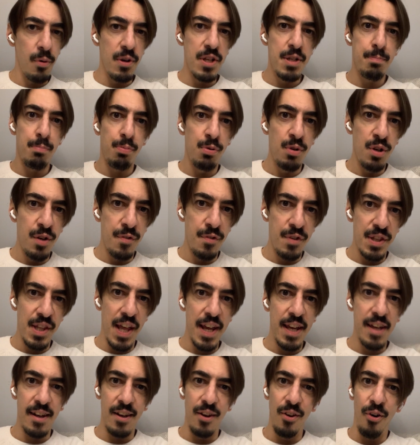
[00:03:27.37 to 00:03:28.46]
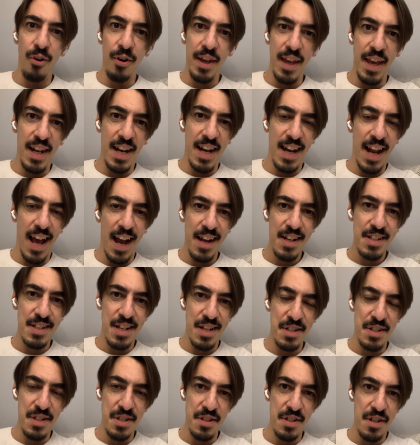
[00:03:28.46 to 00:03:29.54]
proven they can log in and access
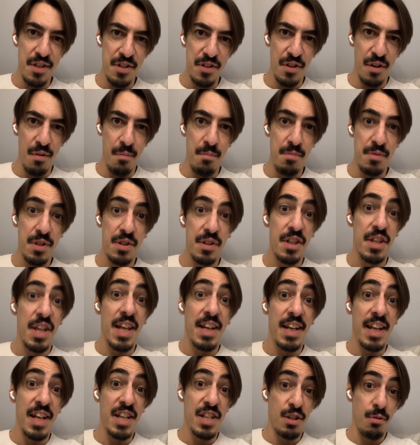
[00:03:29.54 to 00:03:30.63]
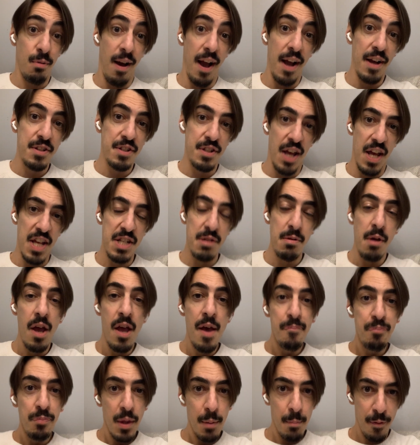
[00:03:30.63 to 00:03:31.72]
the systems that they need to access
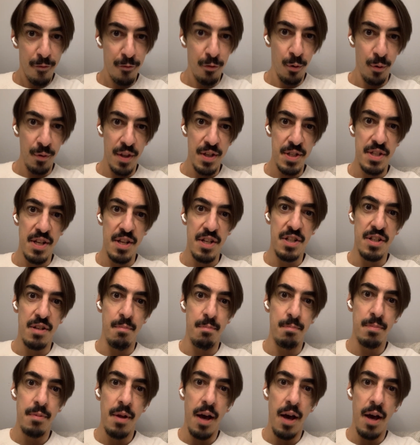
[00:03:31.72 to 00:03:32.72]
before the system